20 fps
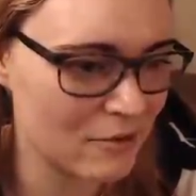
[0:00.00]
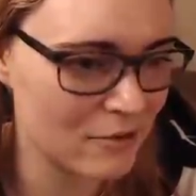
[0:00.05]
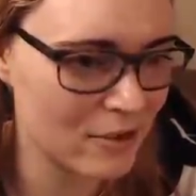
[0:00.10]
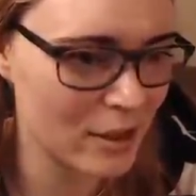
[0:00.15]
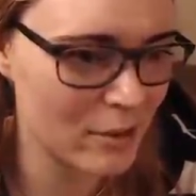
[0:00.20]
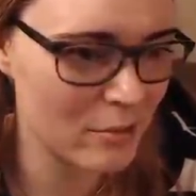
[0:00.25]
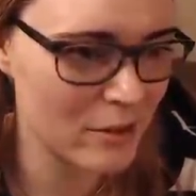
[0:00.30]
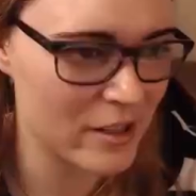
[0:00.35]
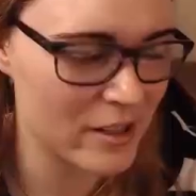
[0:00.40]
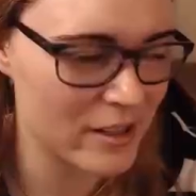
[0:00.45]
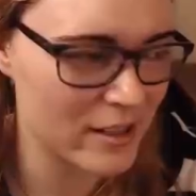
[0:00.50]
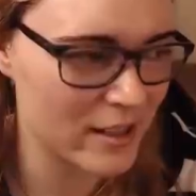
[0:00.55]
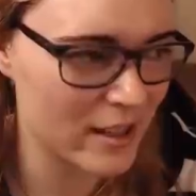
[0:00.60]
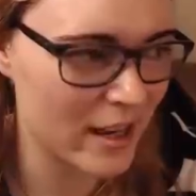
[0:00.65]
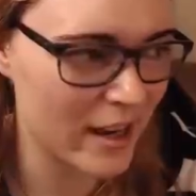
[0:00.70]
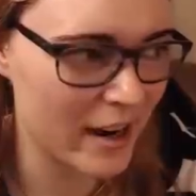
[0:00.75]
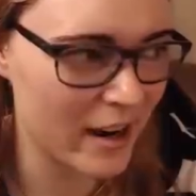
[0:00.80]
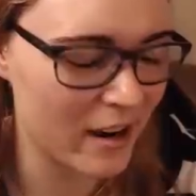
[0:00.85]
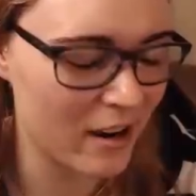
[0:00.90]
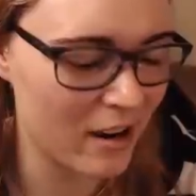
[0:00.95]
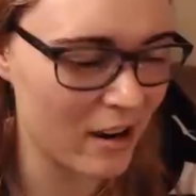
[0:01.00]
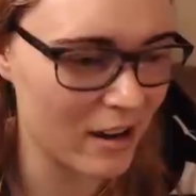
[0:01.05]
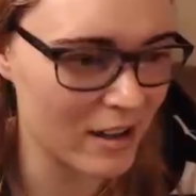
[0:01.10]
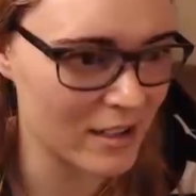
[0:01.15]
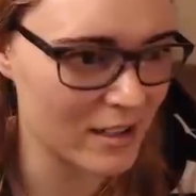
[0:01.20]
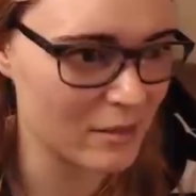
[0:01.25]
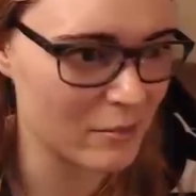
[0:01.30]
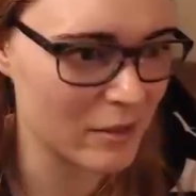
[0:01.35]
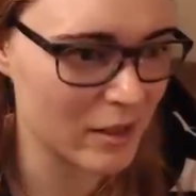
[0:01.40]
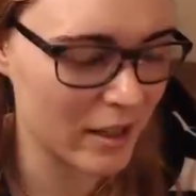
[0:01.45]
the frame rate is
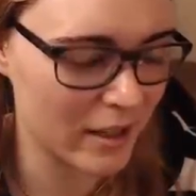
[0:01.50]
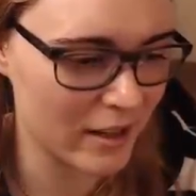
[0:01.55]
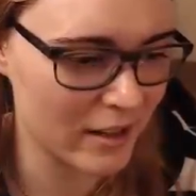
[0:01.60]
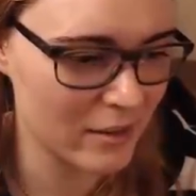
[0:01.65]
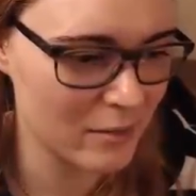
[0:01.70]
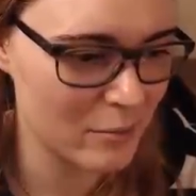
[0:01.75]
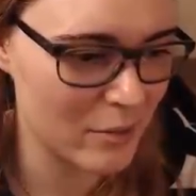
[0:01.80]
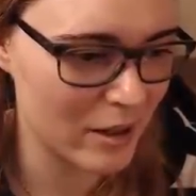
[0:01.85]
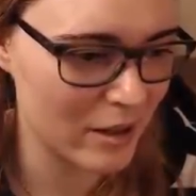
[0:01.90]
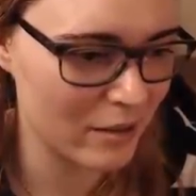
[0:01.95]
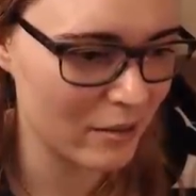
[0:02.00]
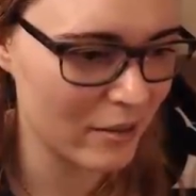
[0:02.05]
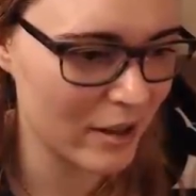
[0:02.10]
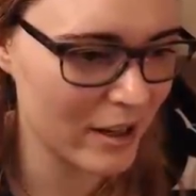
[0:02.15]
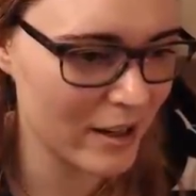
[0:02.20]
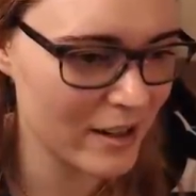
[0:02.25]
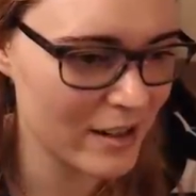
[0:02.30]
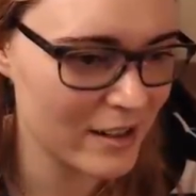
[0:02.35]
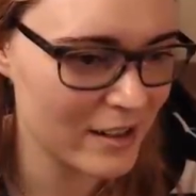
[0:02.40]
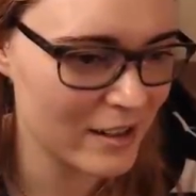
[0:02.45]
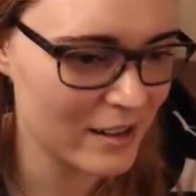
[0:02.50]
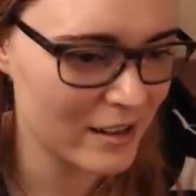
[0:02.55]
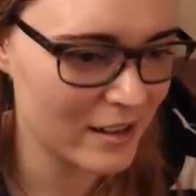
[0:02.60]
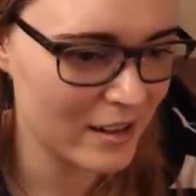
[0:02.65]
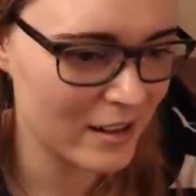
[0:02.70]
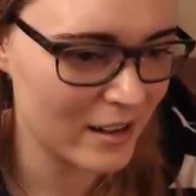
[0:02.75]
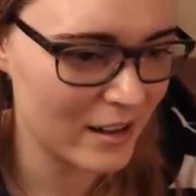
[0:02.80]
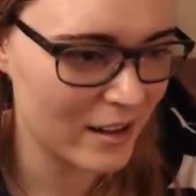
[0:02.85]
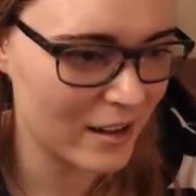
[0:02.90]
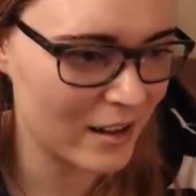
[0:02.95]
awesome again, by the way.
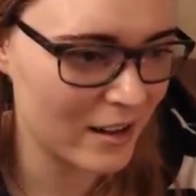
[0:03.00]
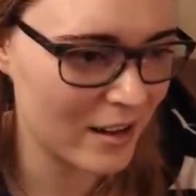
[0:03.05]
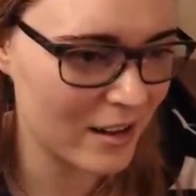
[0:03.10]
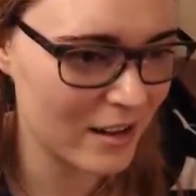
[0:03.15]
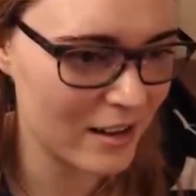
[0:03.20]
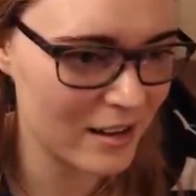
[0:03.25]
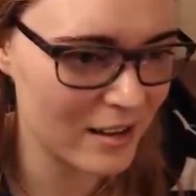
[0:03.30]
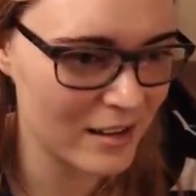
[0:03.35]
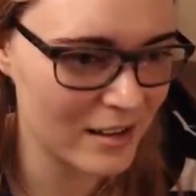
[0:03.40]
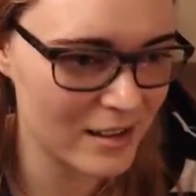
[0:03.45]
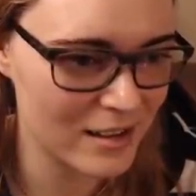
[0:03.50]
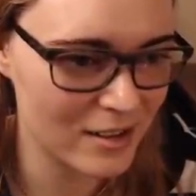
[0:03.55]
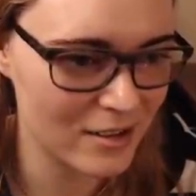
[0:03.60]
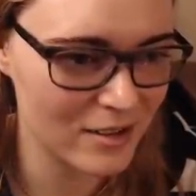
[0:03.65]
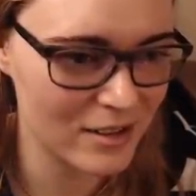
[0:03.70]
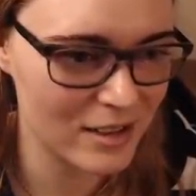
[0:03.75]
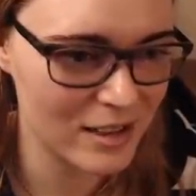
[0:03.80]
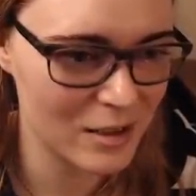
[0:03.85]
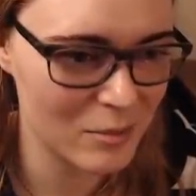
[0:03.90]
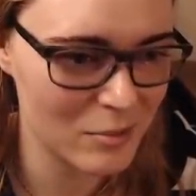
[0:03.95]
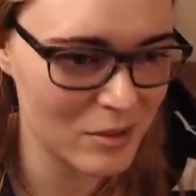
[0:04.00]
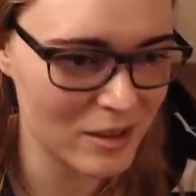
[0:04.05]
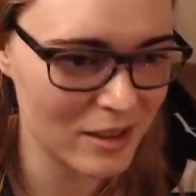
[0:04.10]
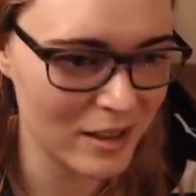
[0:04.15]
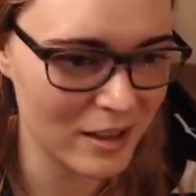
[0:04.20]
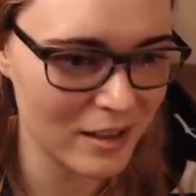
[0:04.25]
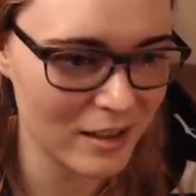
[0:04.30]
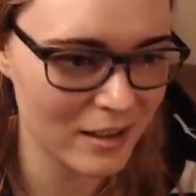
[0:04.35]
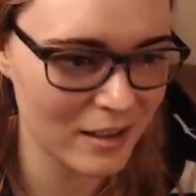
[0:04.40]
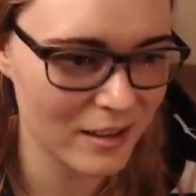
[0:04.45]
So it seems
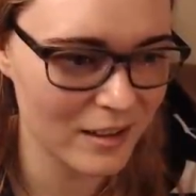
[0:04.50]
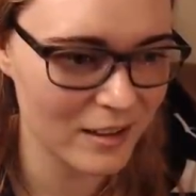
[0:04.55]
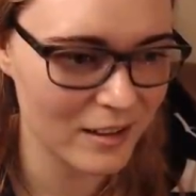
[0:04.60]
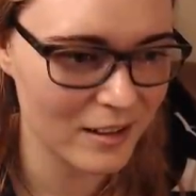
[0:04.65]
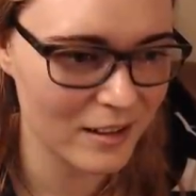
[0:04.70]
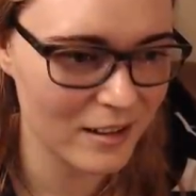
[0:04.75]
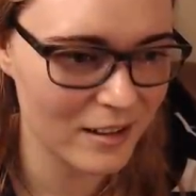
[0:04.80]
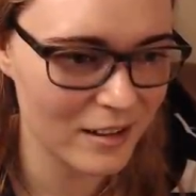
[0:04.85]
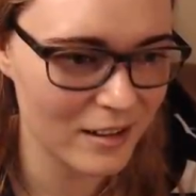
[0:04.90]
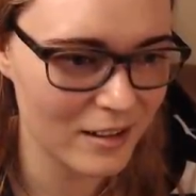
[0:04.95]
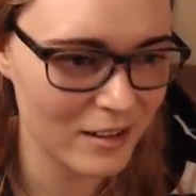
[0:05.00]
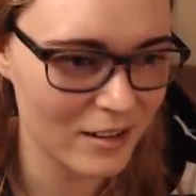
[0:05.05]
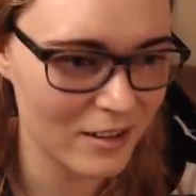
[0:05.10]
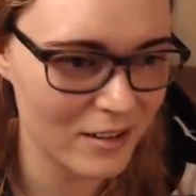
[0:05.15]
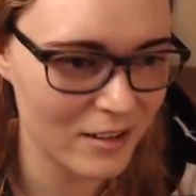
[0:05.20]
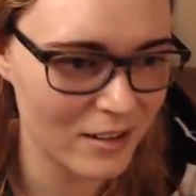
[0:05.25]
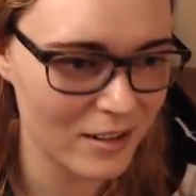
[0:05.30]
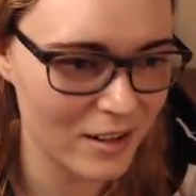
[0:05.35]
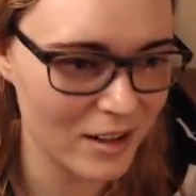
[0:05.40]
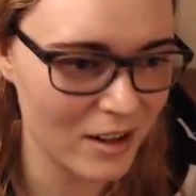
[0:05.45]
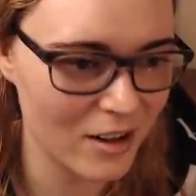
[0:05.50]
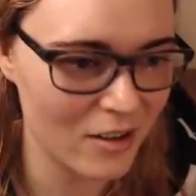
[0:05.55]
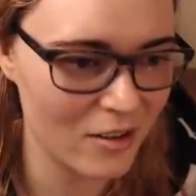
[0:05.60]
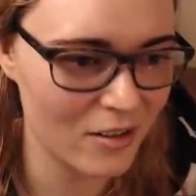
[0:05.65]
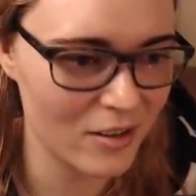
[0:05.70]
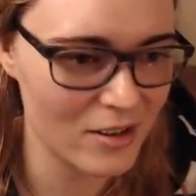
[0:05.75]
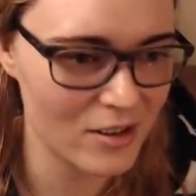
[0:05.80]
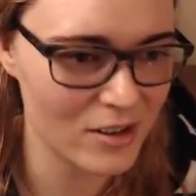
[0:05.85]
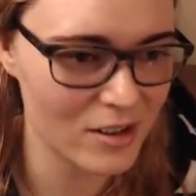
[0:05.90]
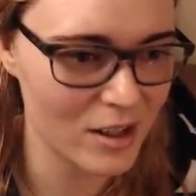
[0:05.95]
like...
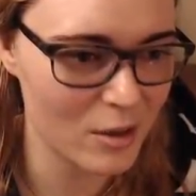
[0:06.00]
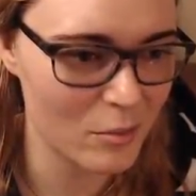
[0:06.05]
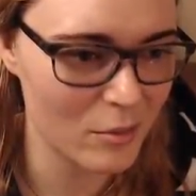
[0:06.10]
Oh, there's a